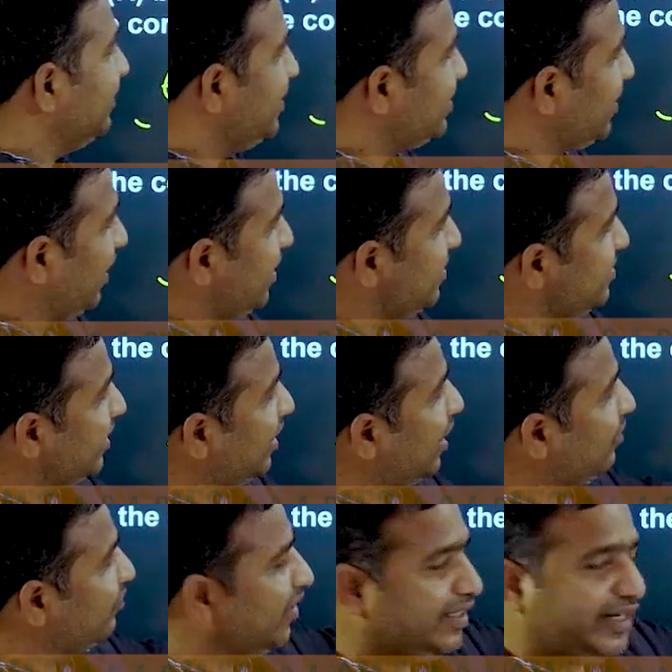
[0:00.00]
this energy
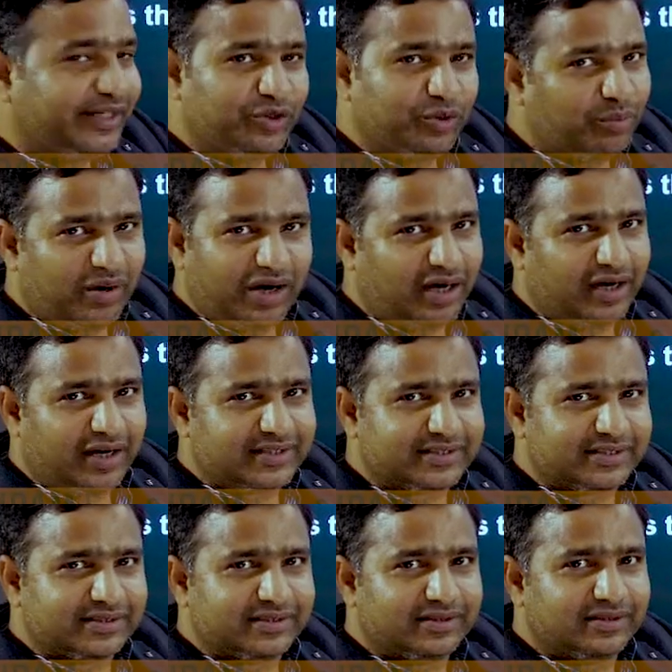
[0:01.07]
converted into
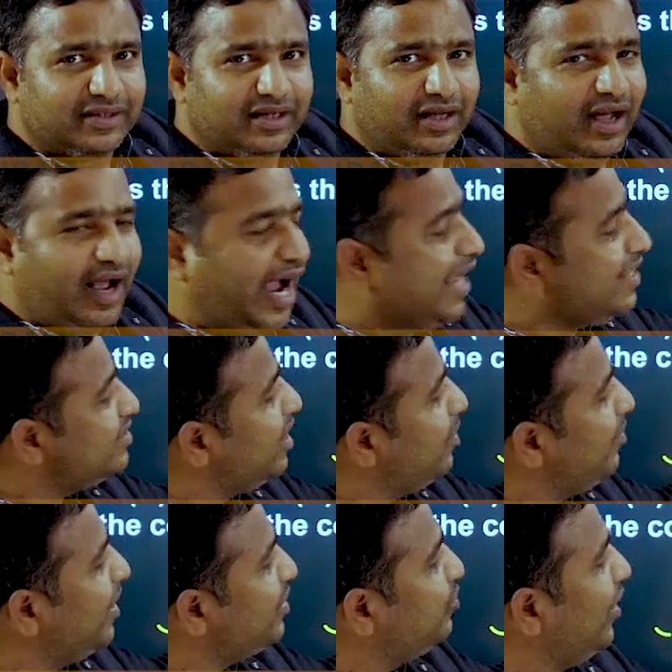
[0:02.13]
mass as same
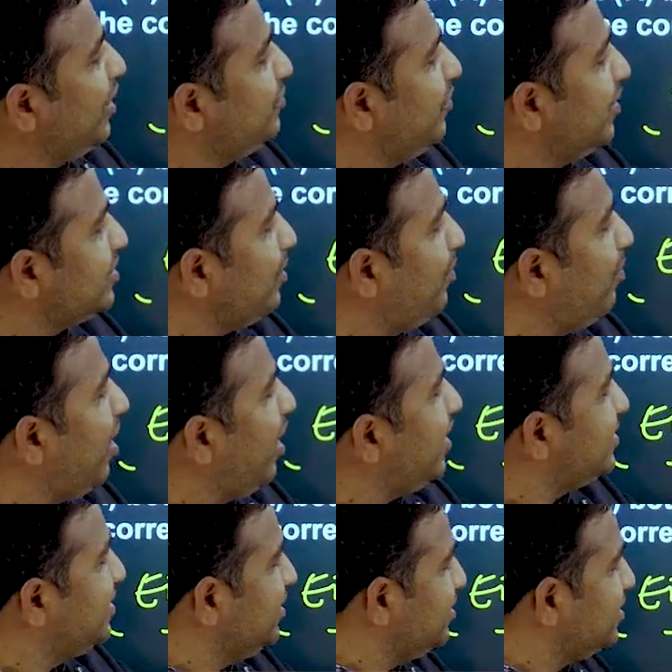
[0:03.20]
as vice versa
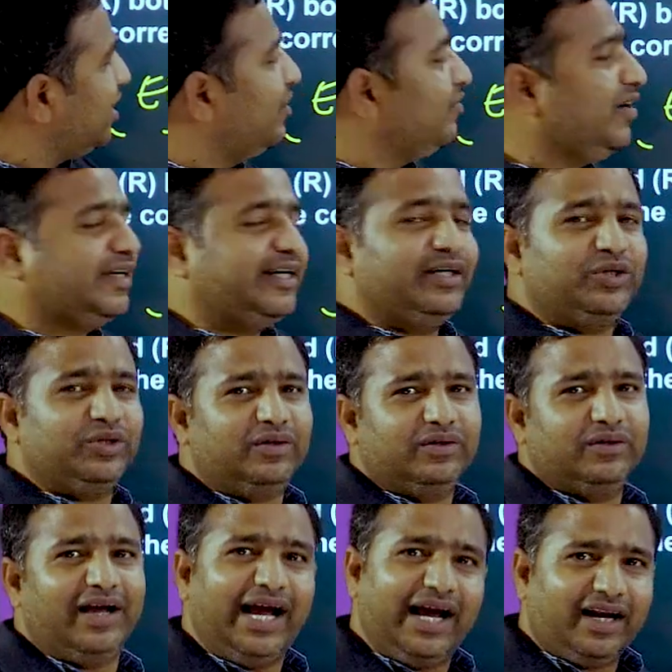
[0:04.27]
mass is converted into
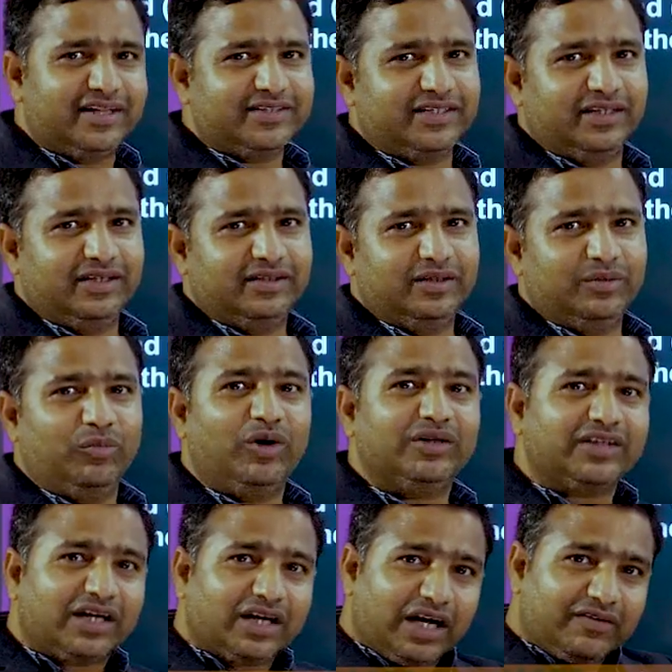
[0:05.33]
energy. Both
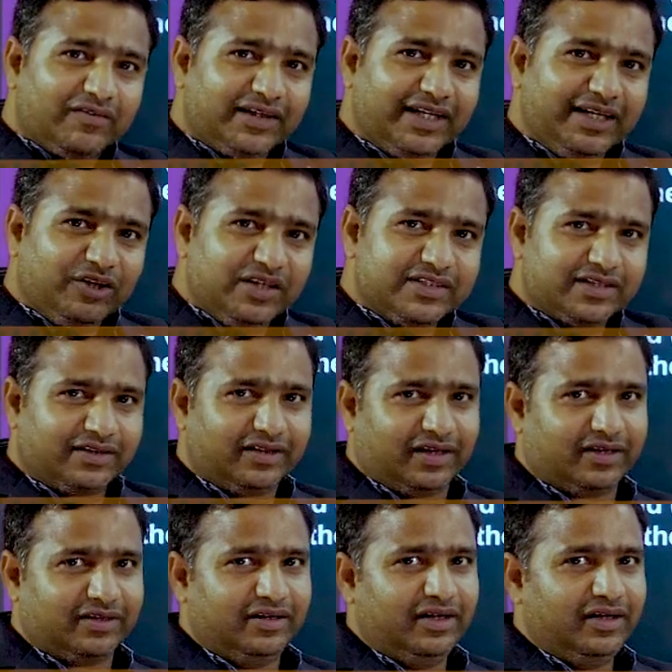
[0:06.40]
are converted into each
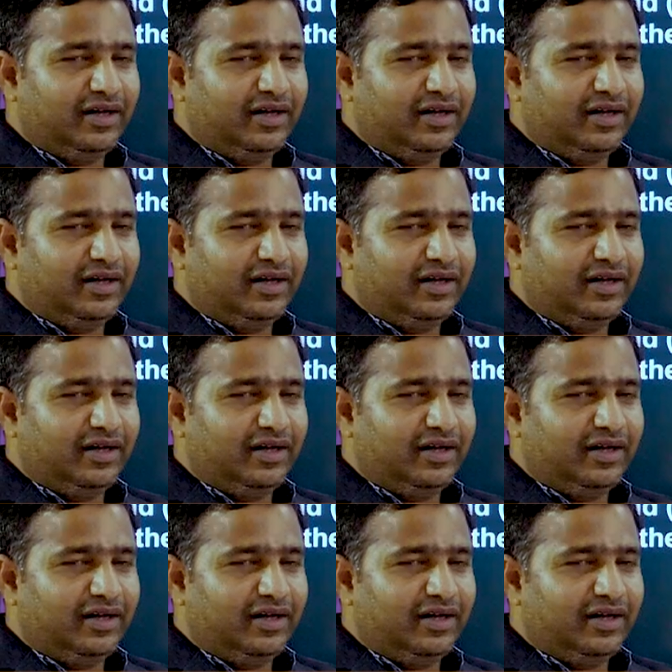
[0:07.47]
other.